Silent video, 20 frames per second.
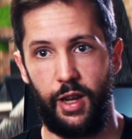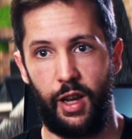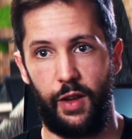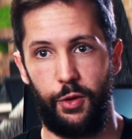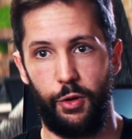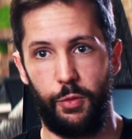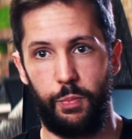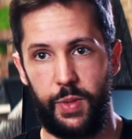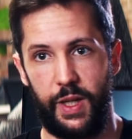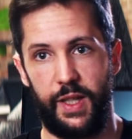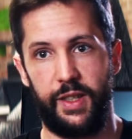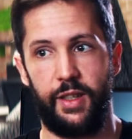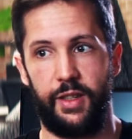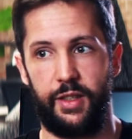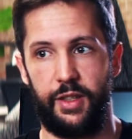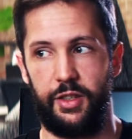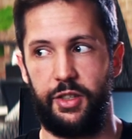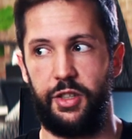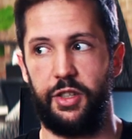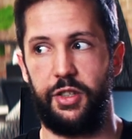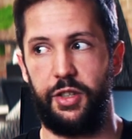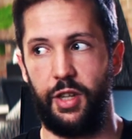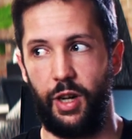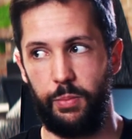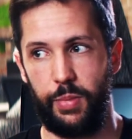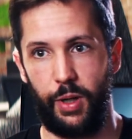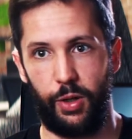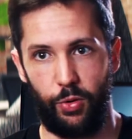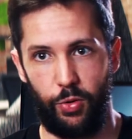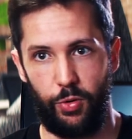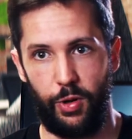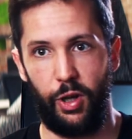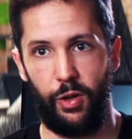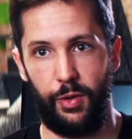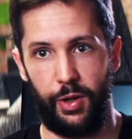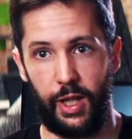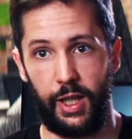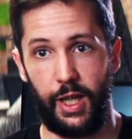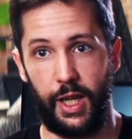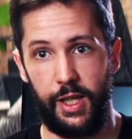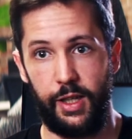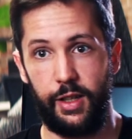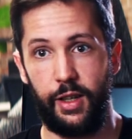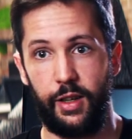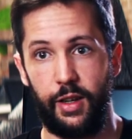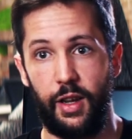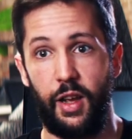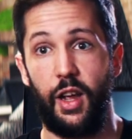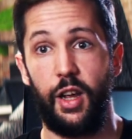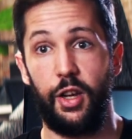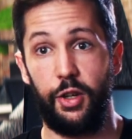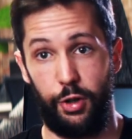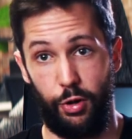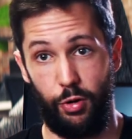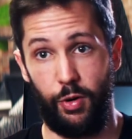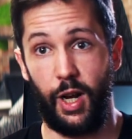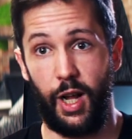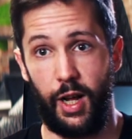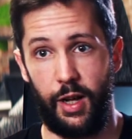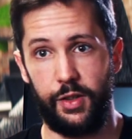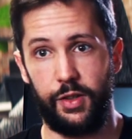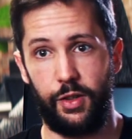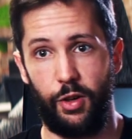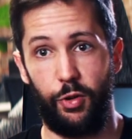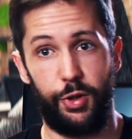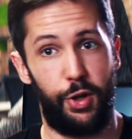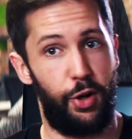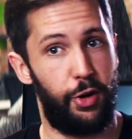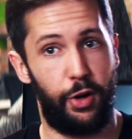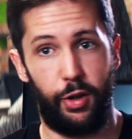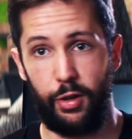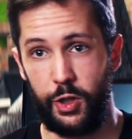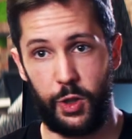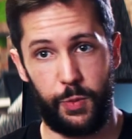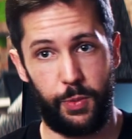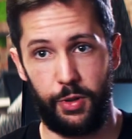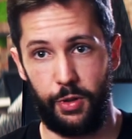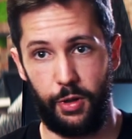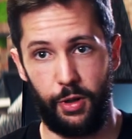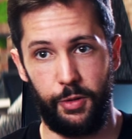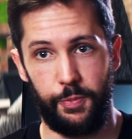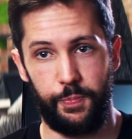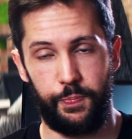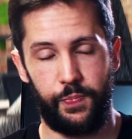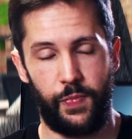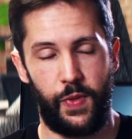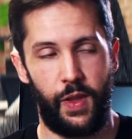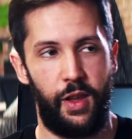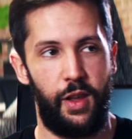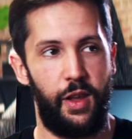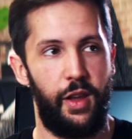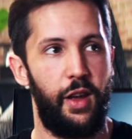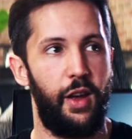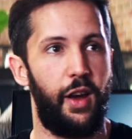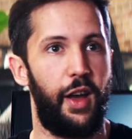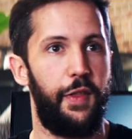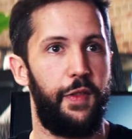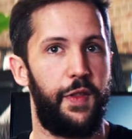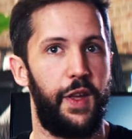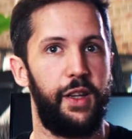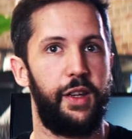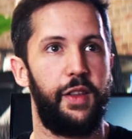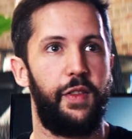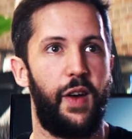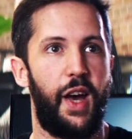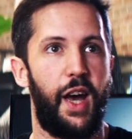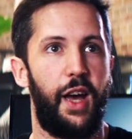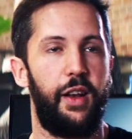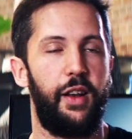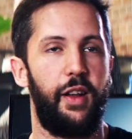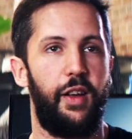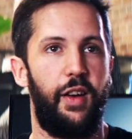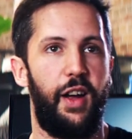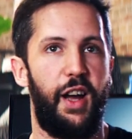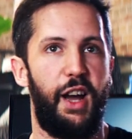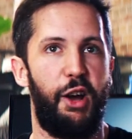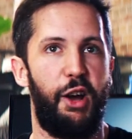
If your business is just dumping oil in a lake, you're an asshole. You're not an entrepreneur. I think that